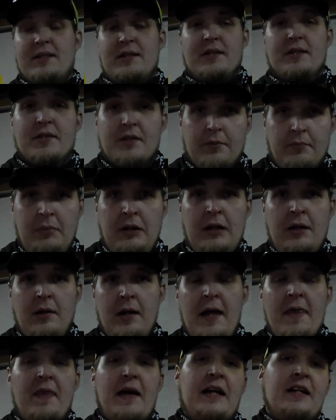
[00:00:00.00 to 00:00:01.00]
system
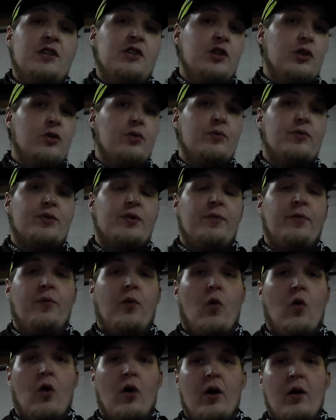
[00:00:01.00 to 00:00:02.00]
that is used
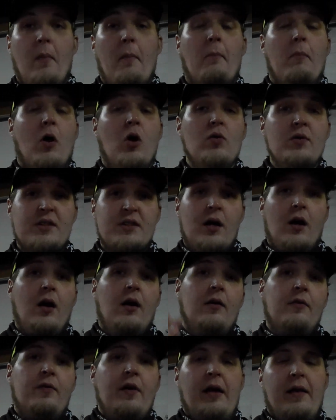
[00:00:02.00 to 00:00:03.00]
for most
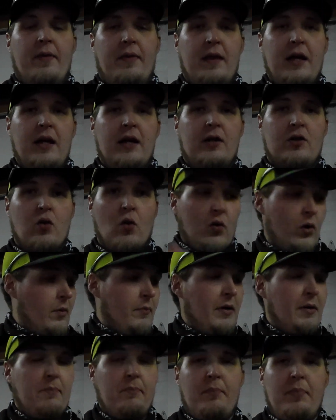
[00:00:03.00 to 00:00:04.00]
of the
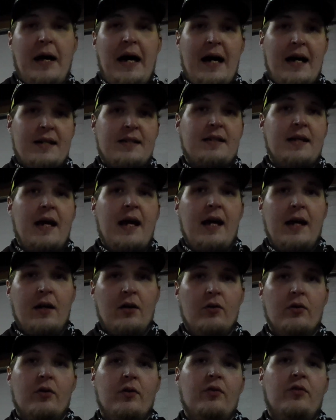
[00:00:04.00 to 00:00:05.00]
tournament bass
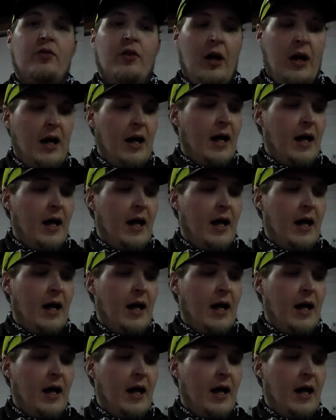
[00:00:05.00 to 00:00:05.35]
anglers